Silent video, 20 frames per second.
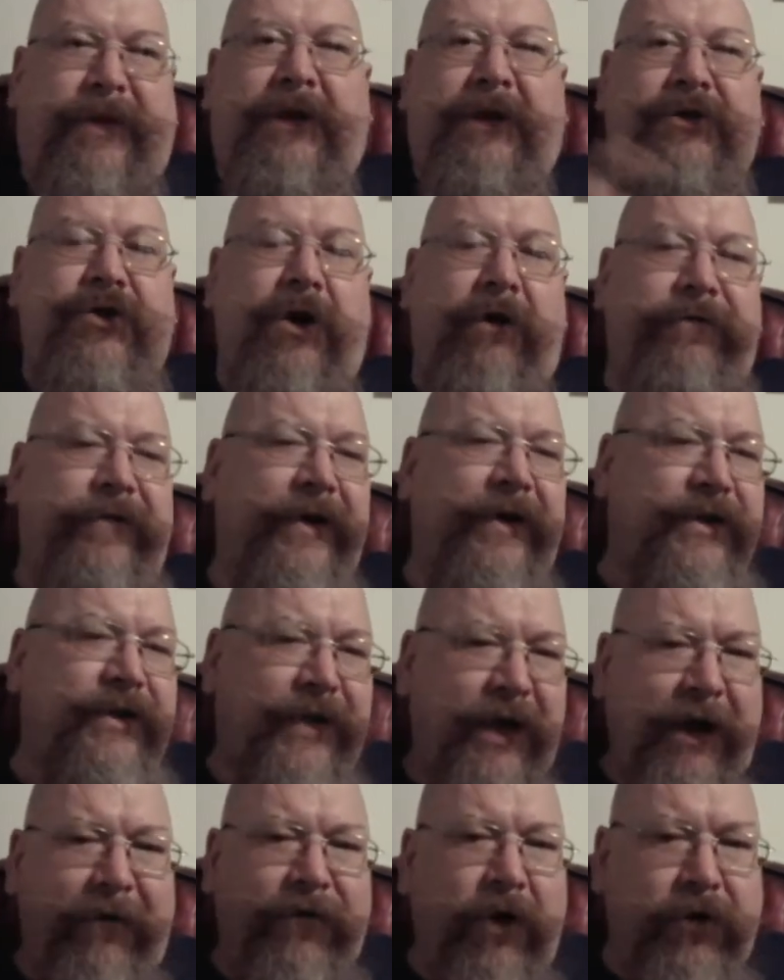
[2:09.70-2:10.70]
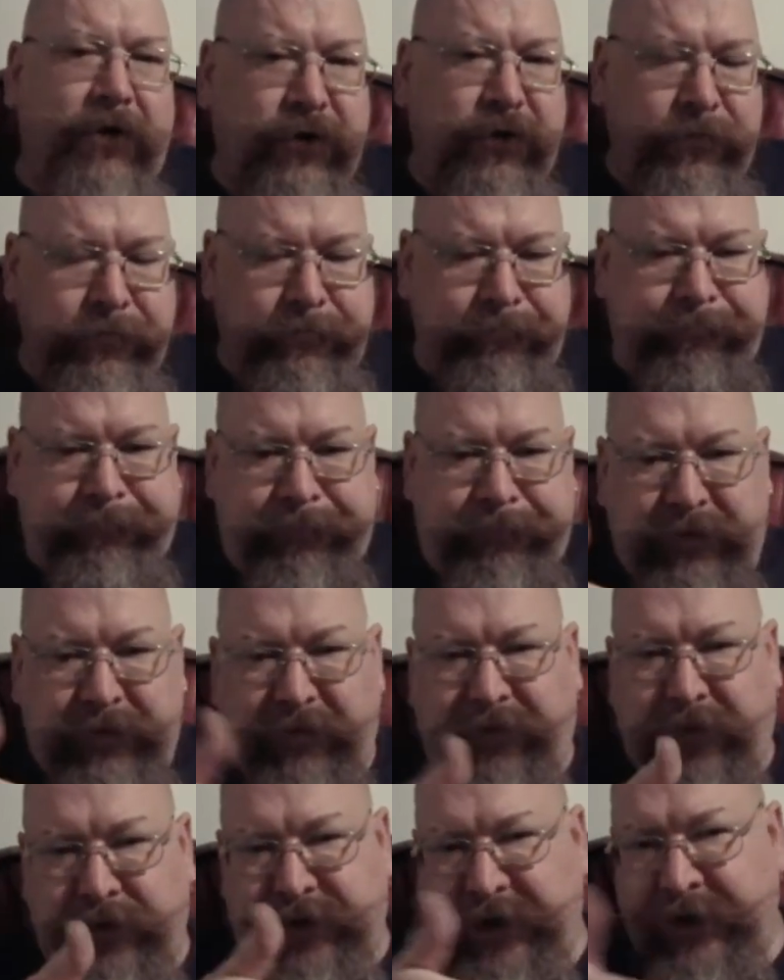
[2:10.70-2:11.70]
So I fixed it. I've got some
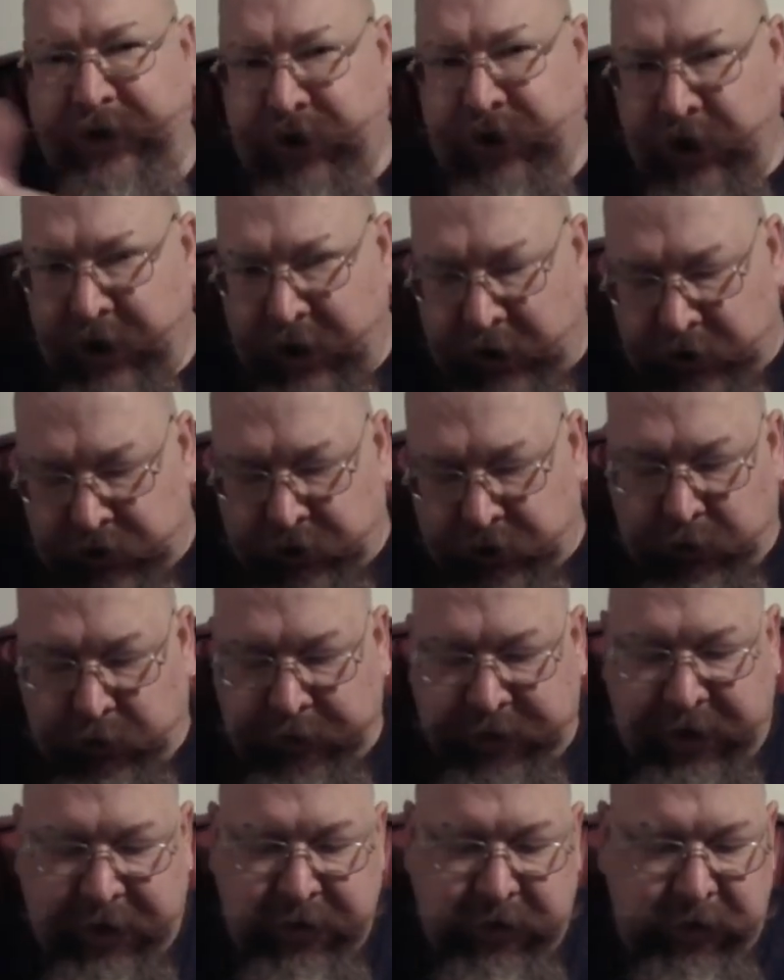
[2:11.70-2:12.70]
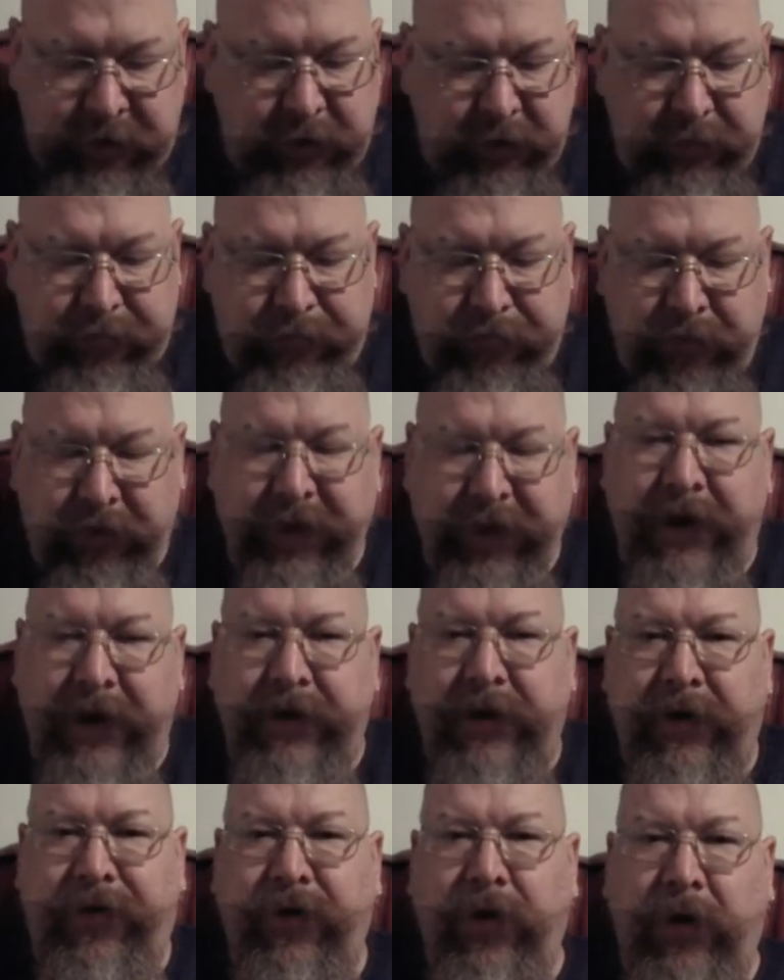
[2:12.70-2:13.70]
footage I'll show at the end, but
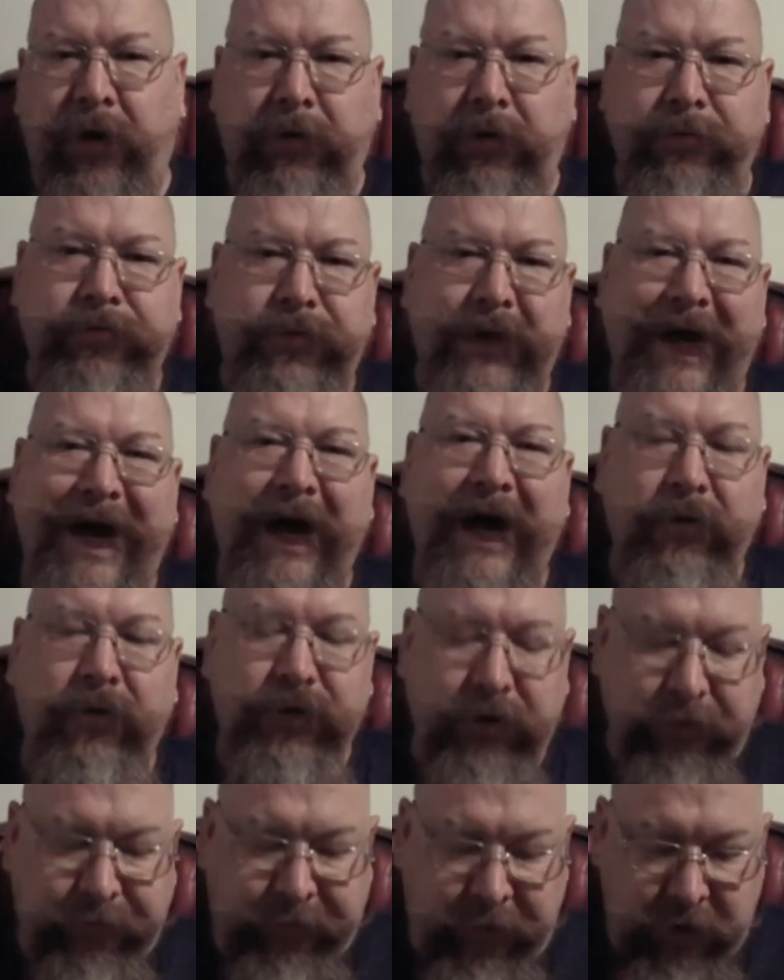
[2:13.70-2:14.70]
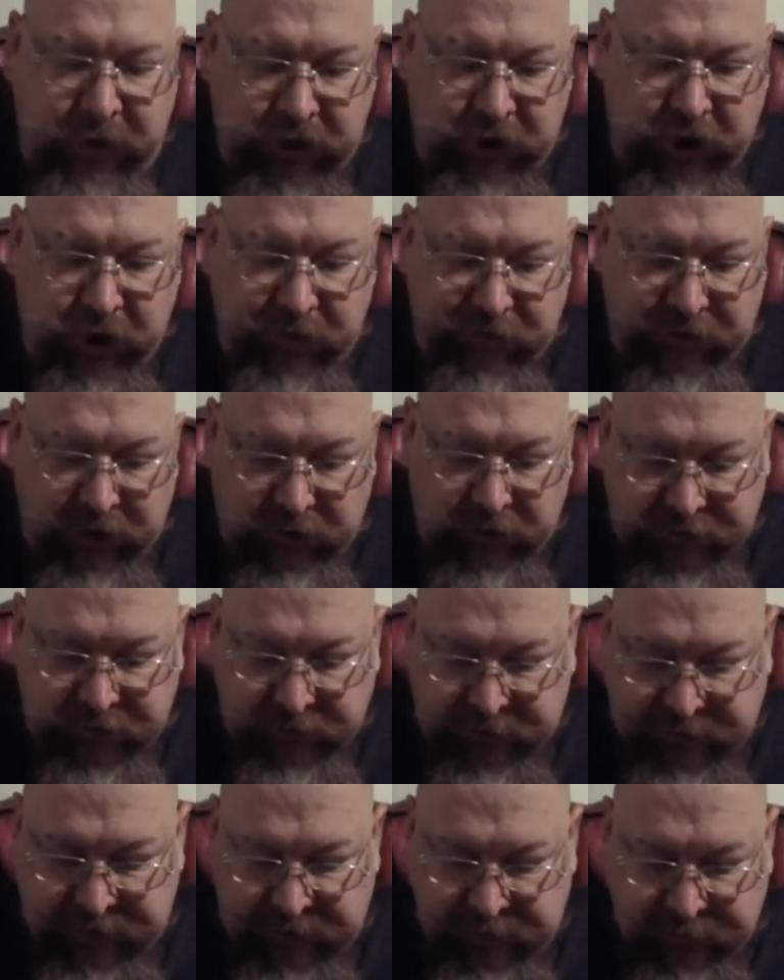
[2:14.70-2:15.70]
then I thought, out of
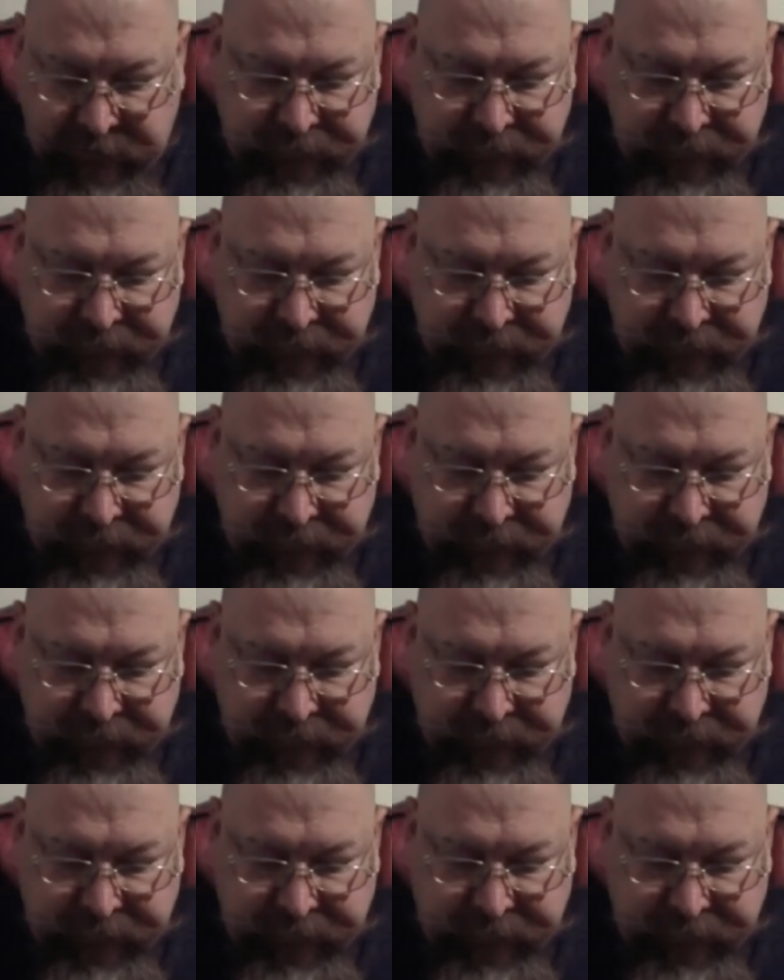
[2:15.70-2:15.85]
curiosity,